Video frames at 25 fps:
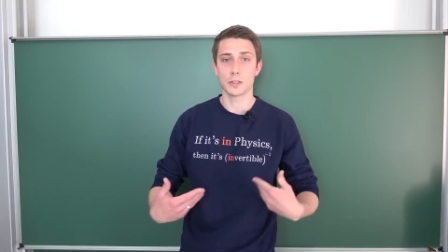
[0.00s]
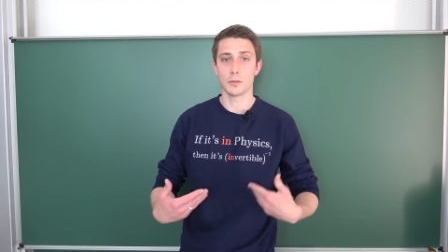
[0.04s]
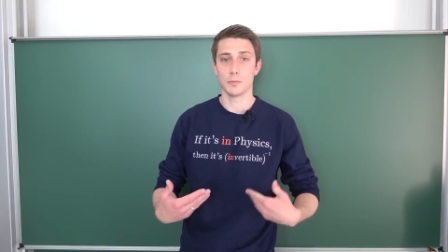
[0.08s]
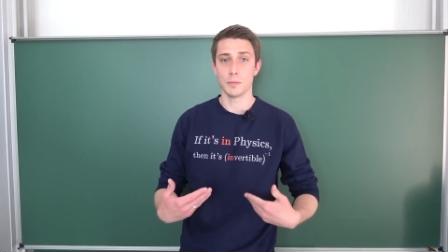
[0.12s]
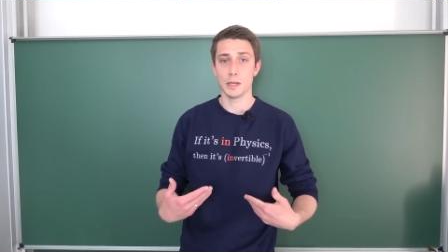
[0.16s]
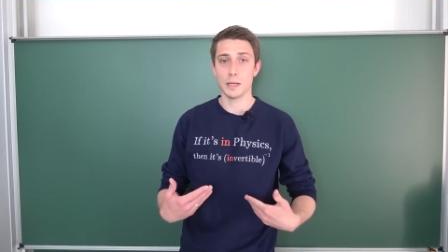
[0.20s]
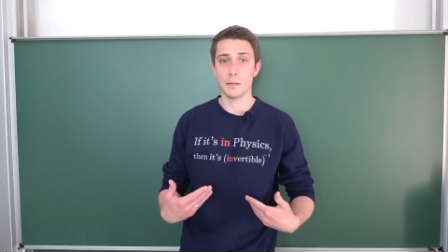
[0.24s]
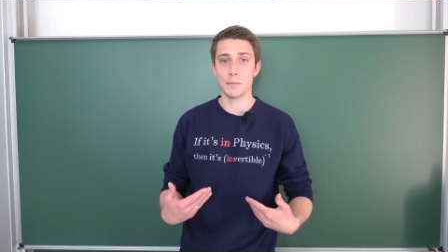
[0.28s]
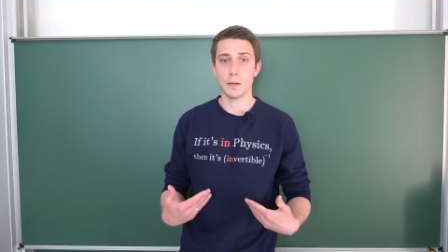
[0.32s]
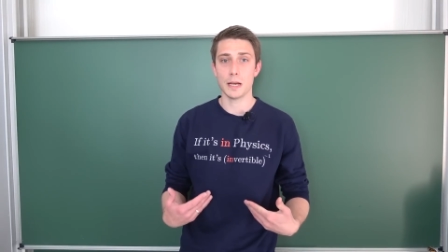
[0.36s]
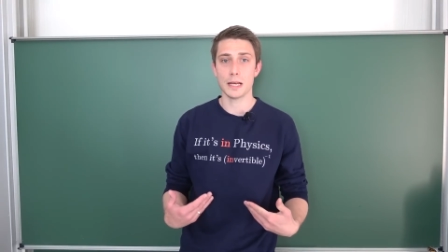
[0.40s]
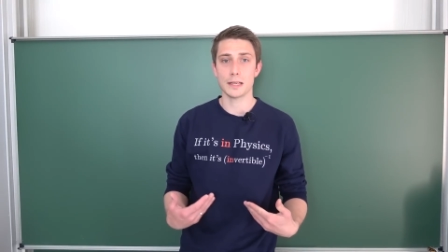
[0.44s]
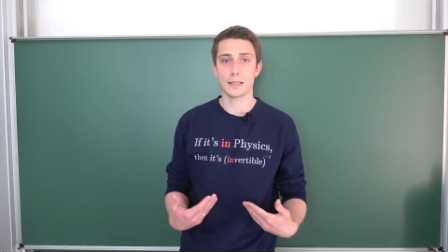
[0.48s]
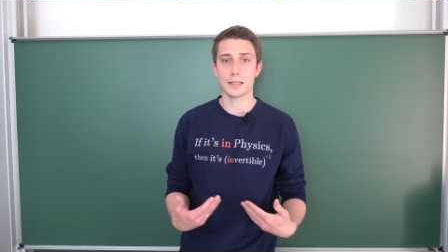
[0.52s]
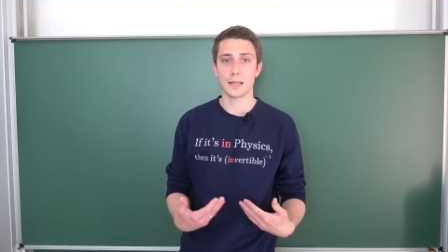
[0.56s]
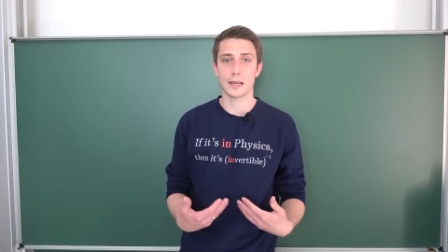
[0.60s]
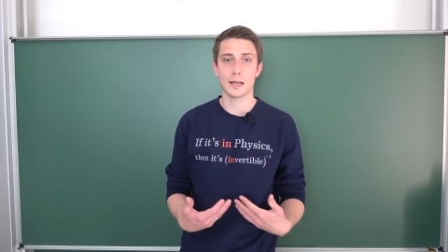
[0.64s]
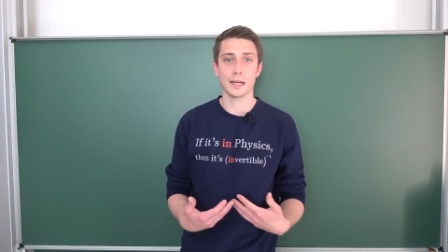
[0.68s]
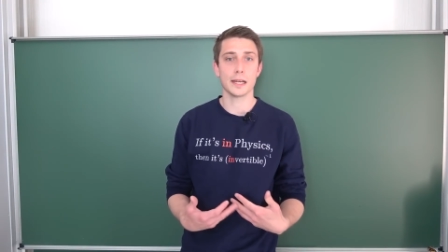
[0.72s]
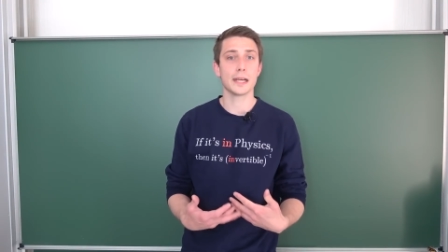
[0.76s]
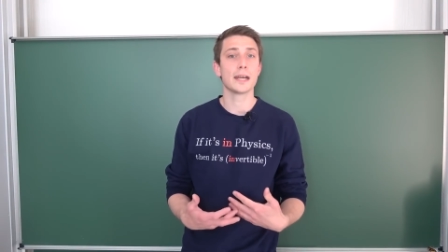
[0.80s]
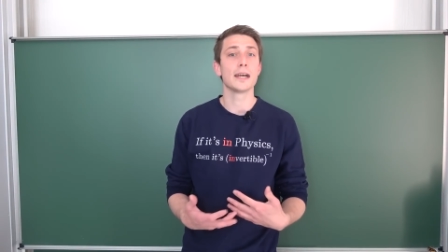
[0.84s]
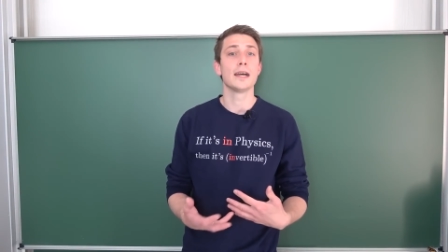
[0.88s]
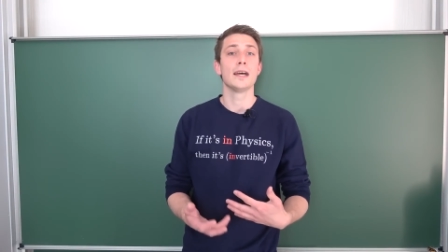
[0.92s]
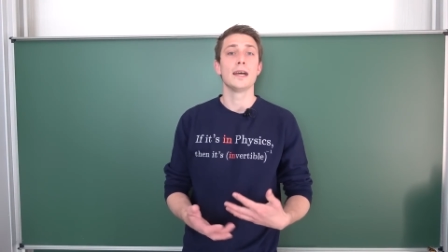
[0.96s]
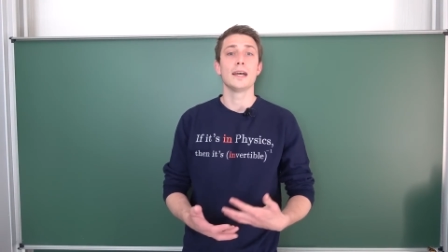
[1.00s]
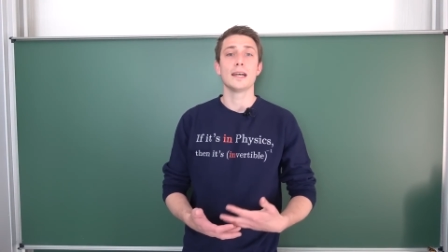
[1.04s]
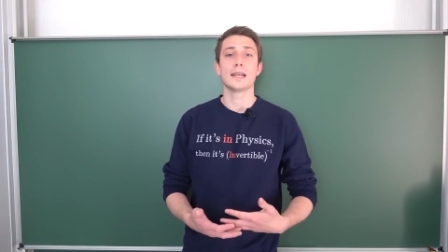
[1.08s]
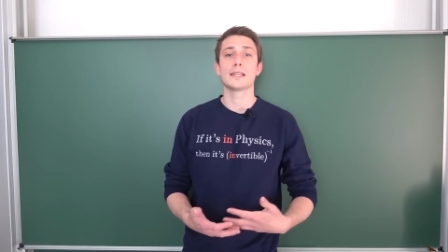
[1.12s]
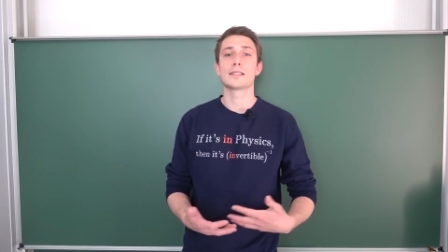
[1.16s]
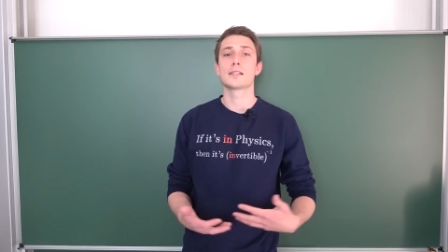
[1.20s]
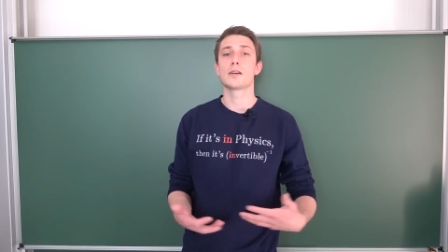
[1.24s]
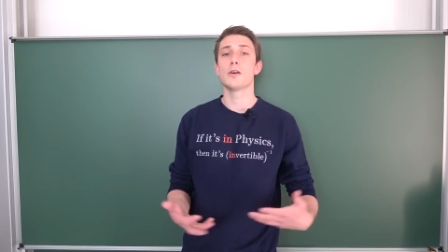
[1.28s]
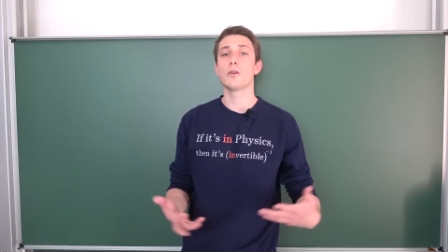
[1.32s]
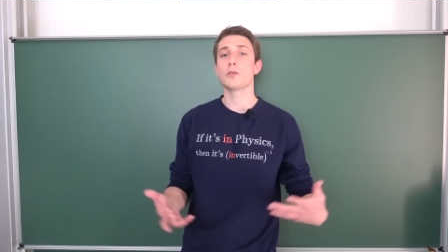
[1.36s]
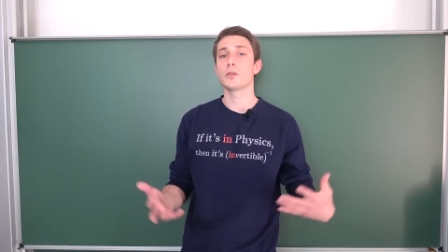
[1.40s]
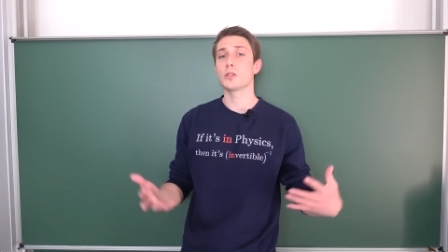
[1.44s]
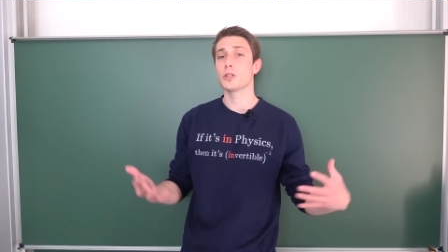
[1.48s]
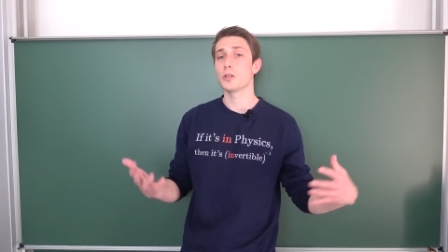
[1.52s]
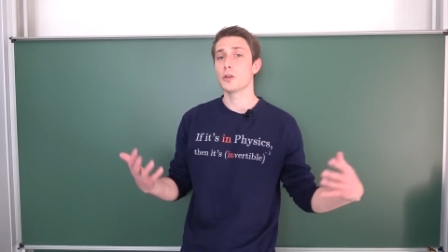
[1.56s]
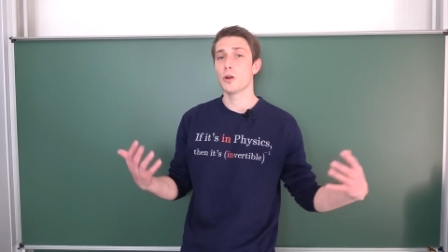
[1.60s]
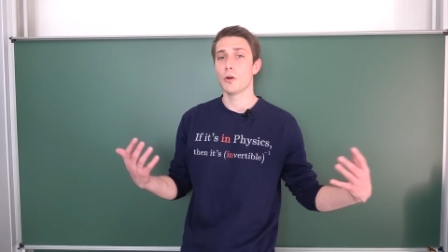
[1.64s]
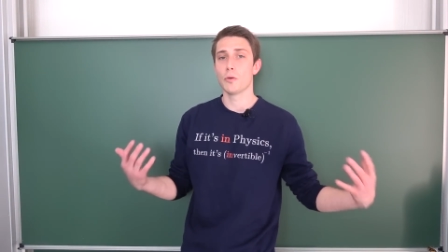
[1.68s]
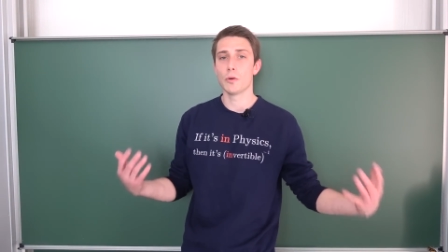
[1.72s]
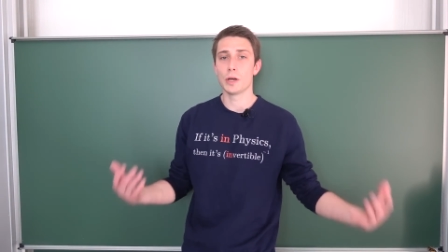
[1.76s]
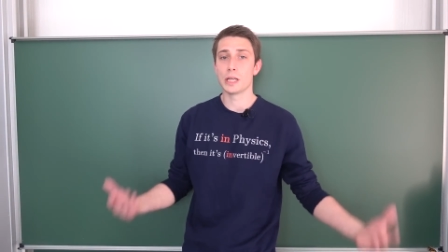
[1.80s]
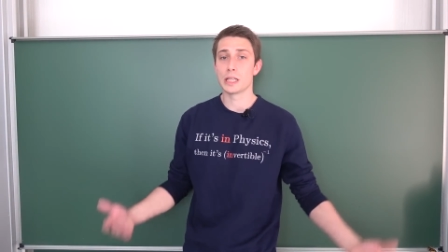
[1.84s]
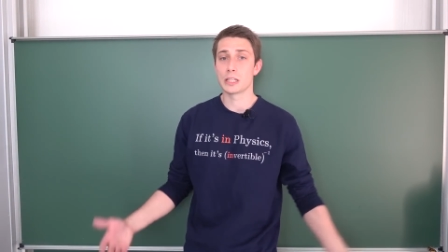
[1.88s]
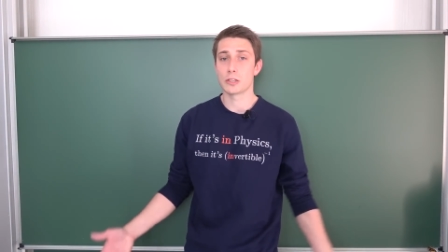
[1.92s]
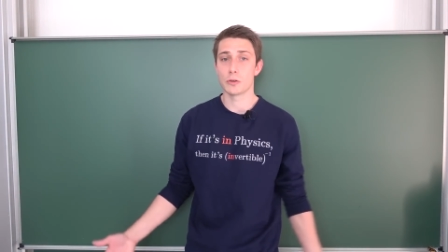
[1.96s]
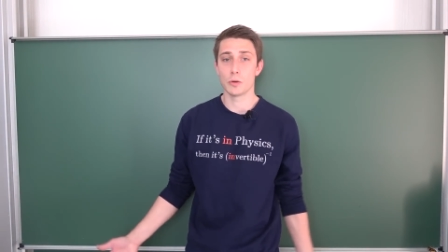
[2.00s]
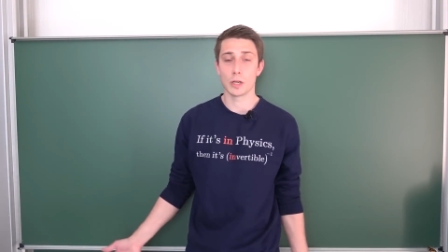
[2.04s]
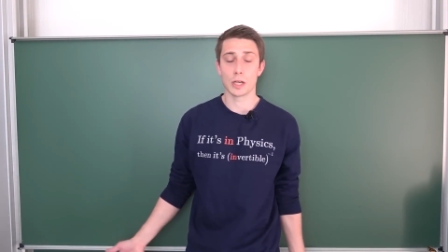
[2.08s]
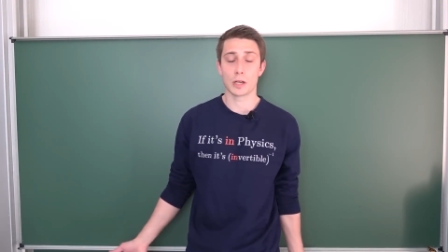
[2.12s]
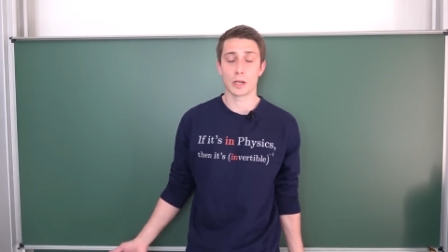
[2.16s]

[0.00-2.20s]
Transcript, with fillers: to me basically is going to go into